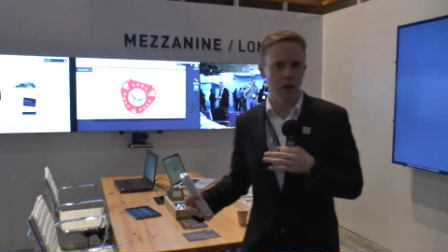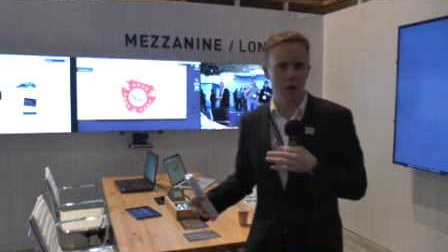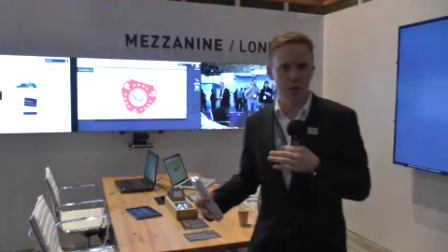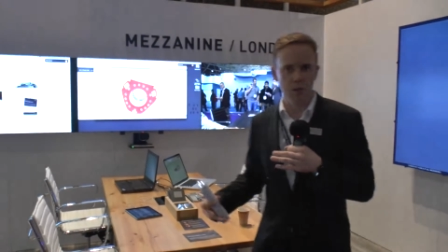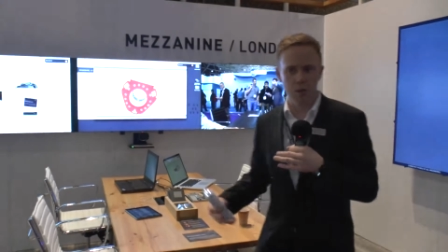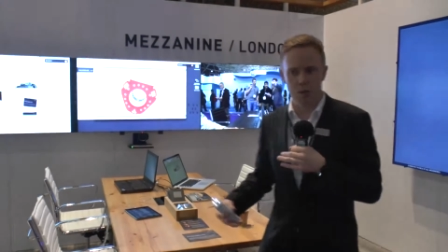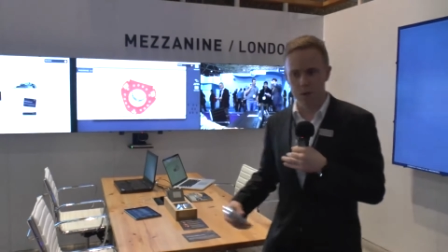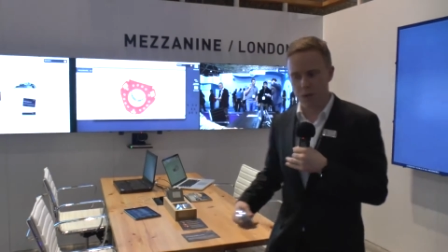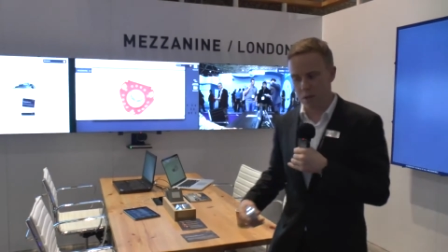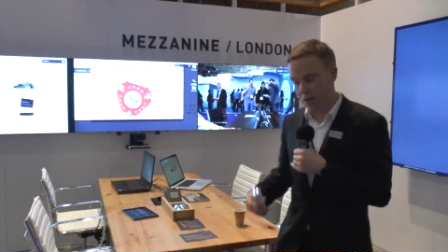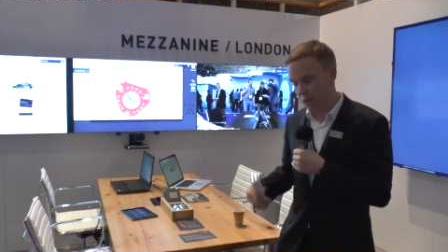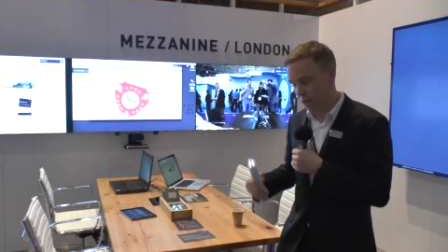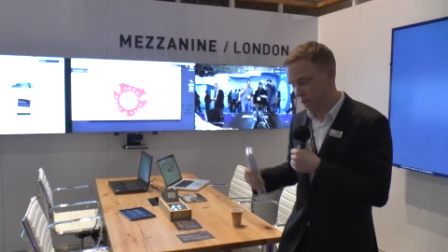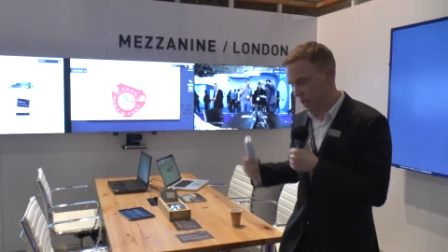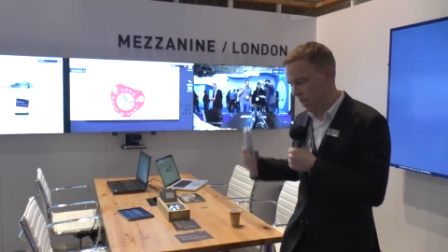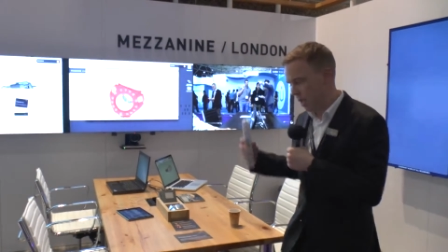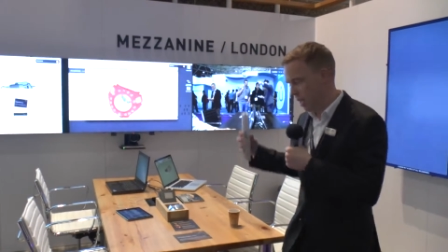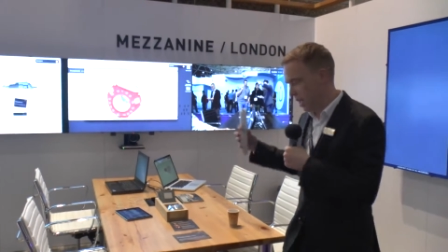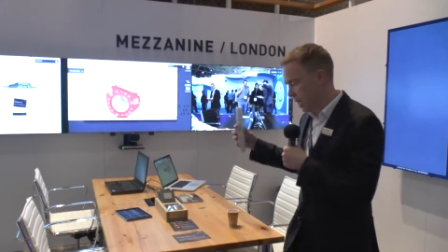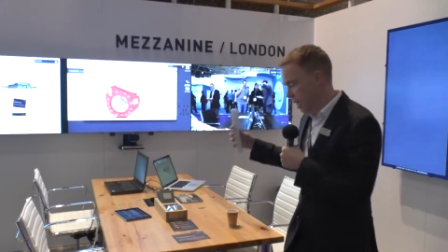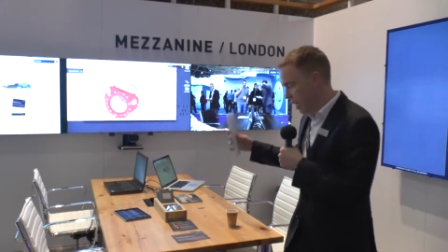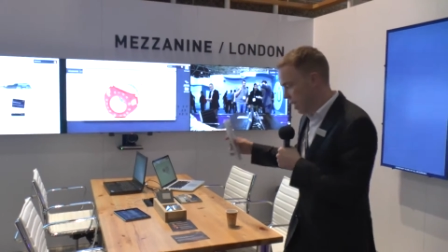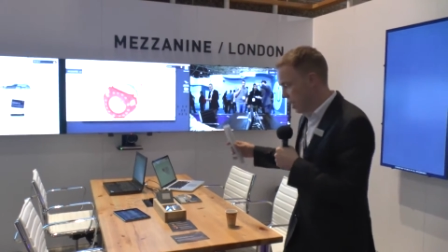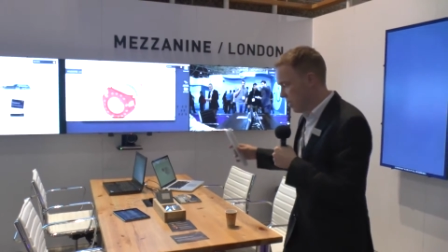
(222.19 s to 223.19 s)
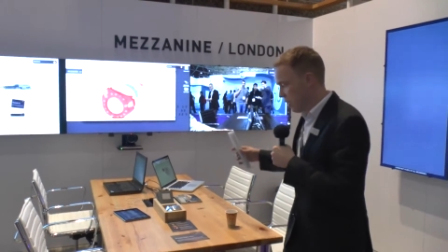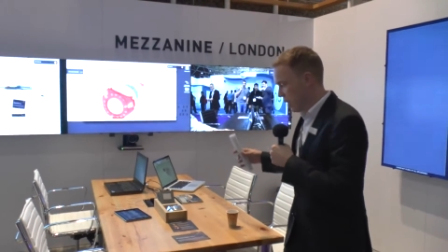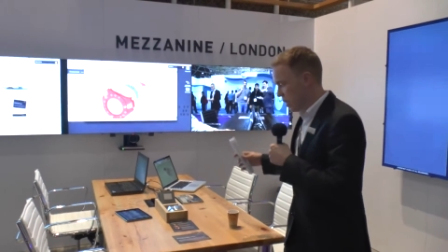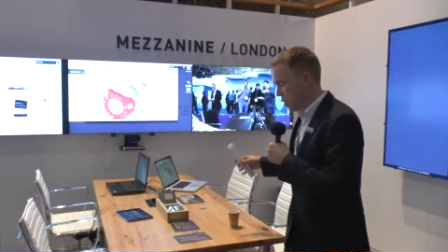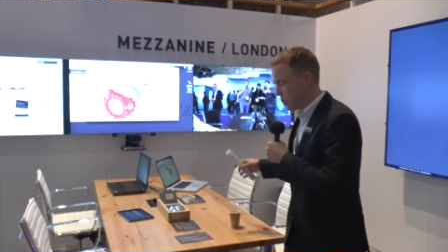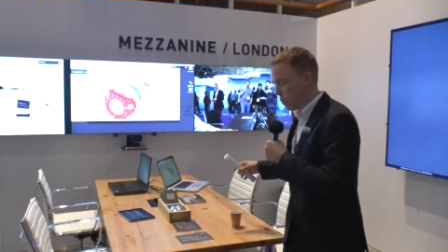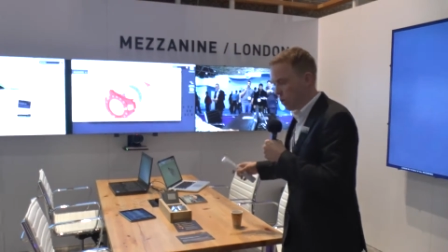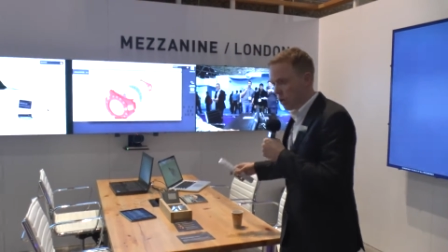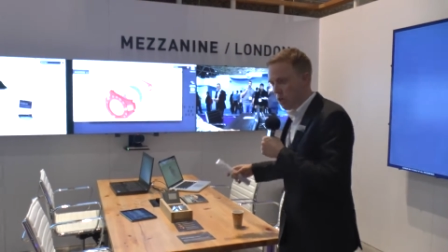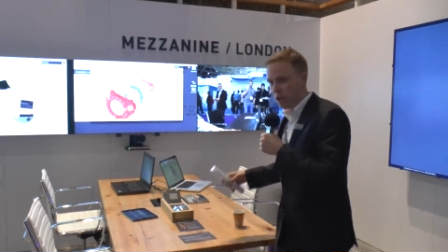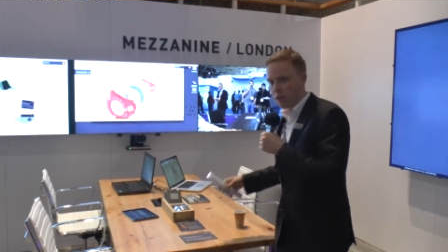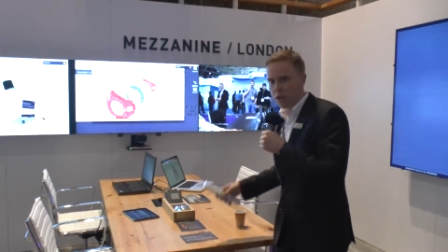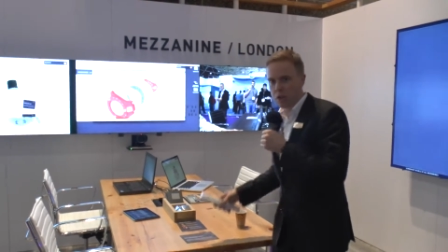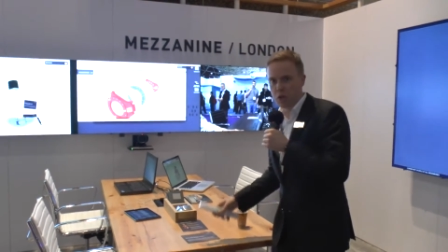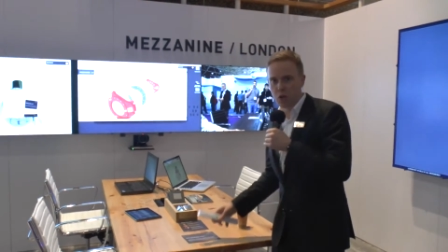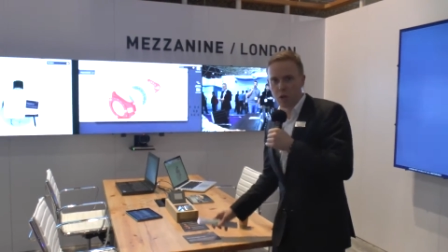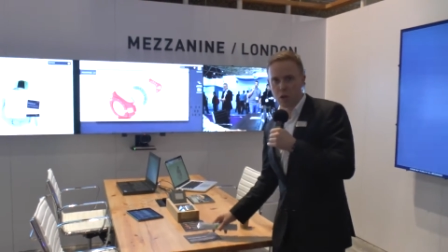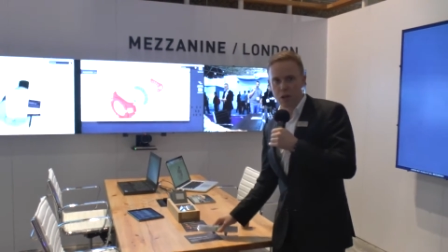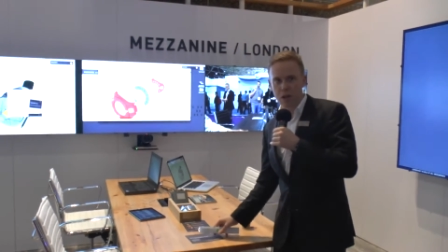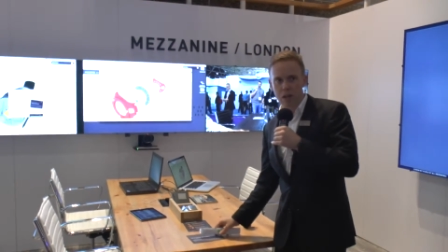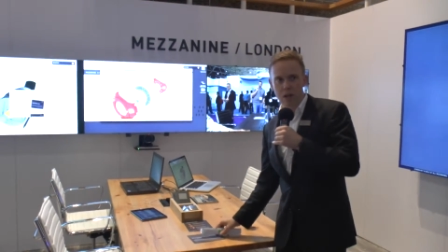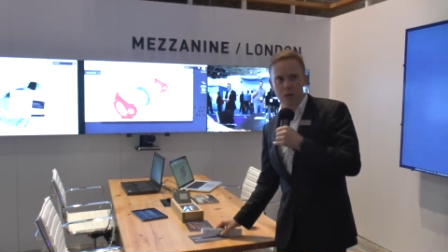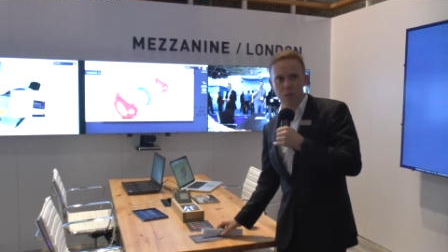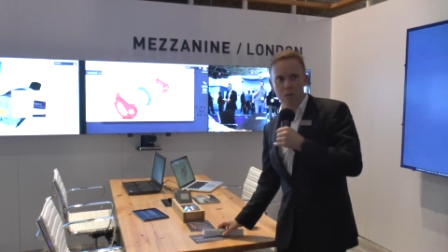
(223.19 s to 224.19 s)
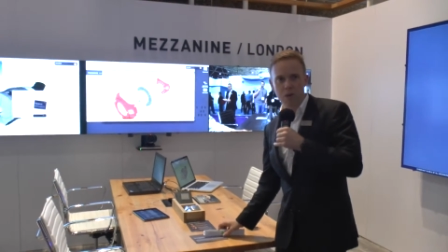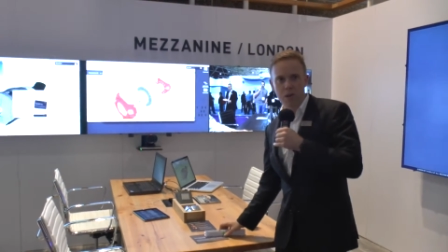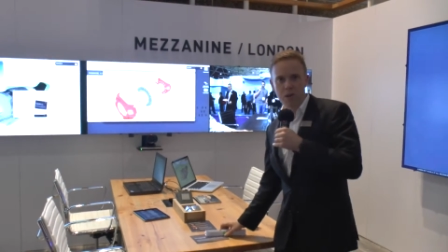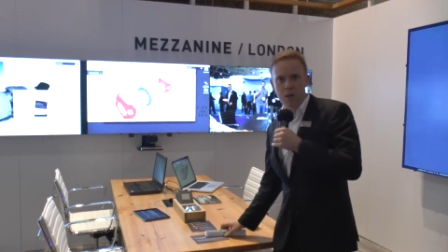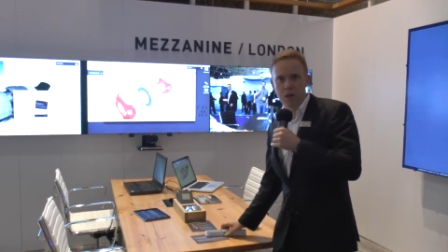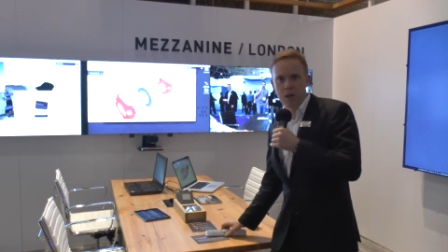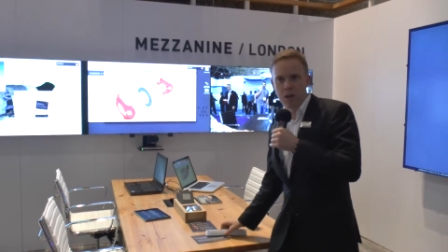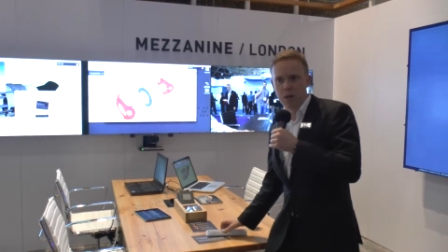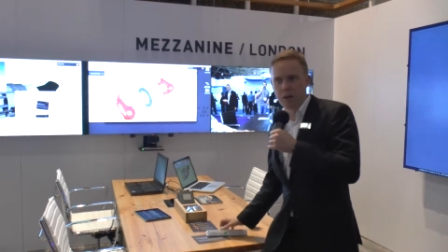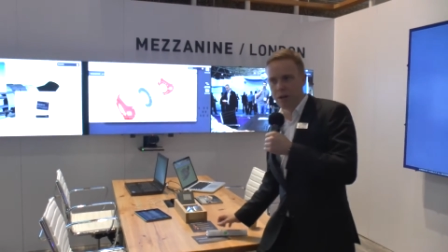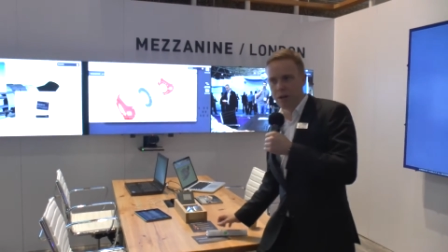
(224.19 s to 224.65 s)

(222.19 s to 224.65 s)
sources. There's one other trick I want to show